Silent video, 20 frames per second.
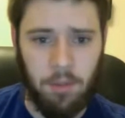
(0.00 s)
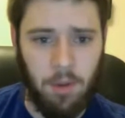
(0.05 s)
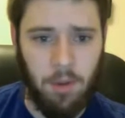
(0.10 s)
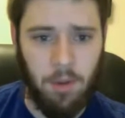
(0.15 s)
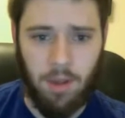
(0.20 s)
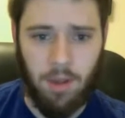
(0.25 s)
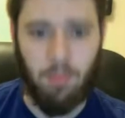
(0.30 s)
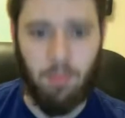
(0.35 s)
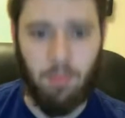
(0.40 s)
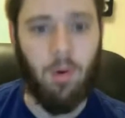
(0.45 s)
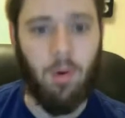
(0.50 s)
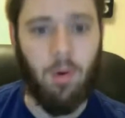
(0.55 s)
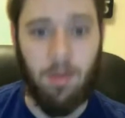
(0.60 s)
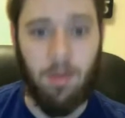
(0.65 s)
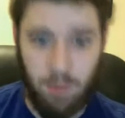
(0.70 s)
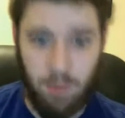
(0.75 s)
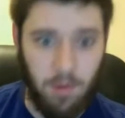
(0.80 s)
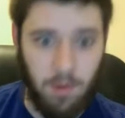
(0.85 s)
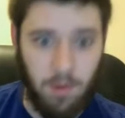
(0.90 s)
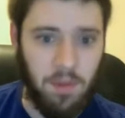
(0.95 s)
you are, the more
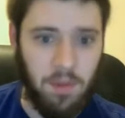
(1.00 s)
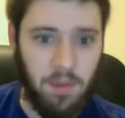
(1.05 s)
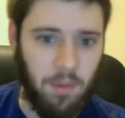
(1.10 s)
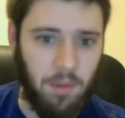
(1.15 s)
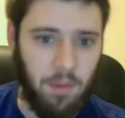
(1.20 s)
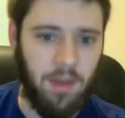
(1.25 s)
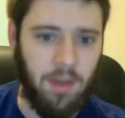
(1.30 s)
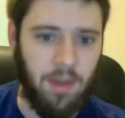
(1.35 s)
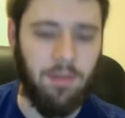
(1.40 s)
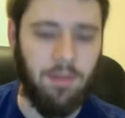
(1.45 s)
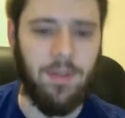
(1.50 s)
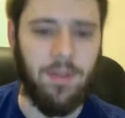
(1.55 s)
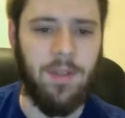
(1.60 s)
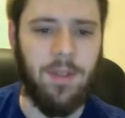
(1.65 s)
noticeable the difference